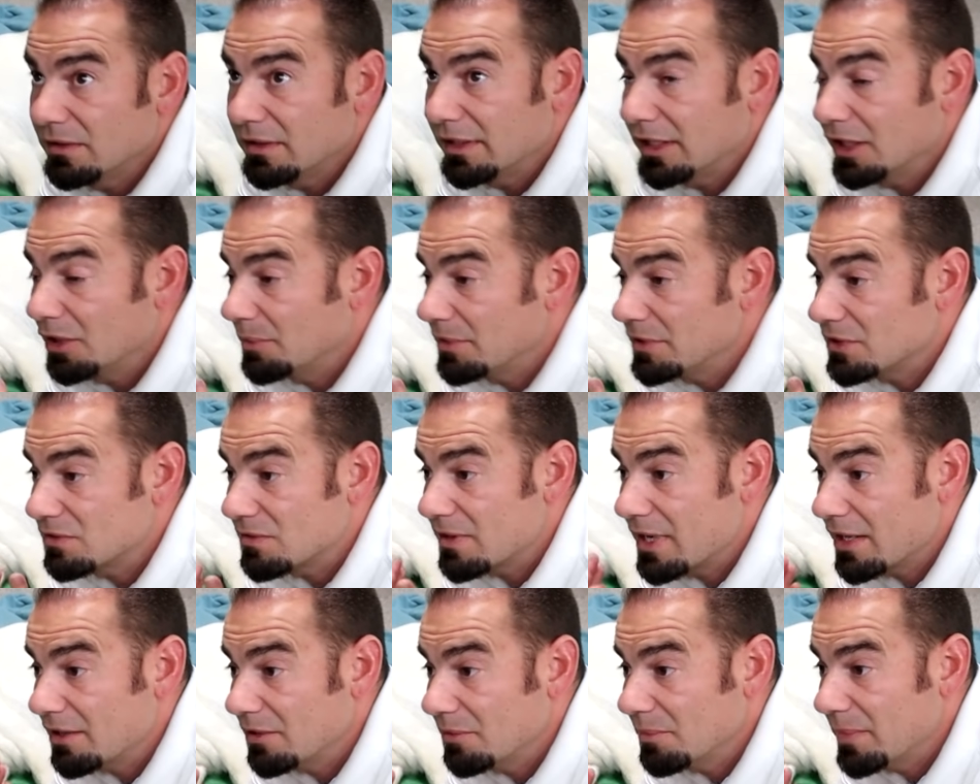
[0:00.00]
And he'll be
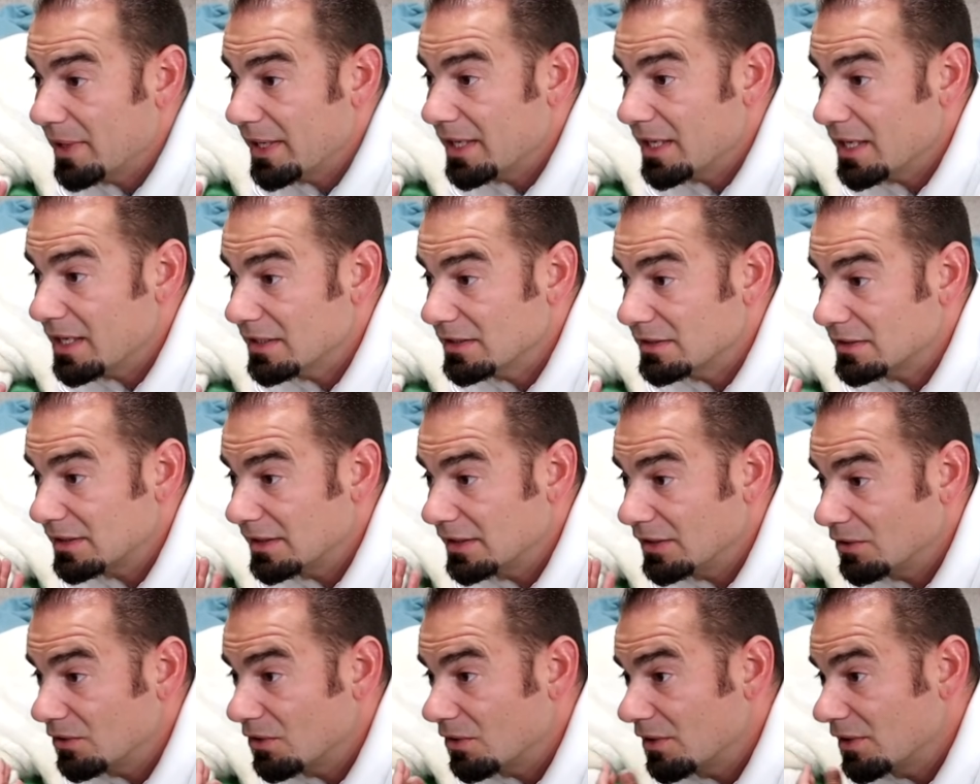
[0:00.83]
surrounded by us
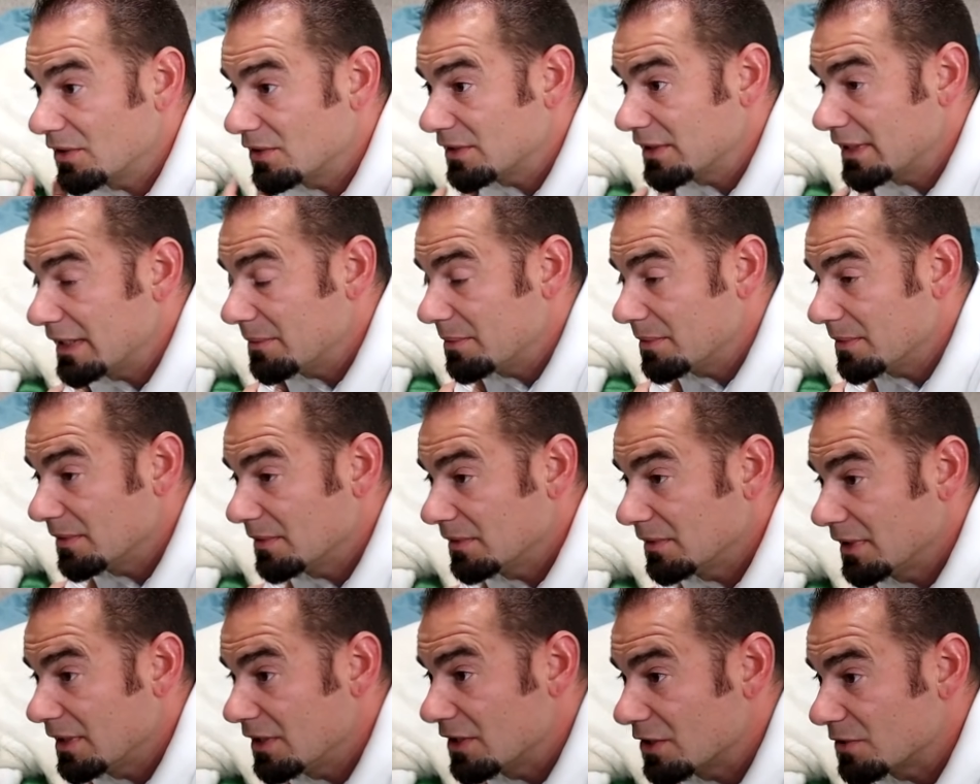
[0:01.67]
and he'll go to sleep.
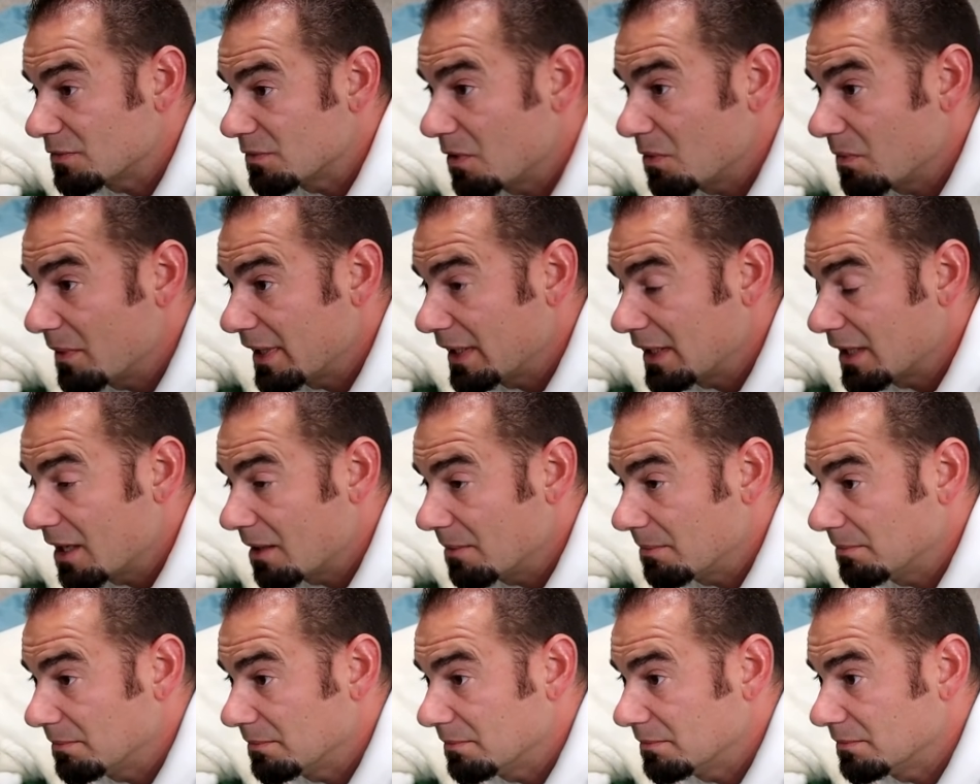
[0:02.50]
He just won't wake up.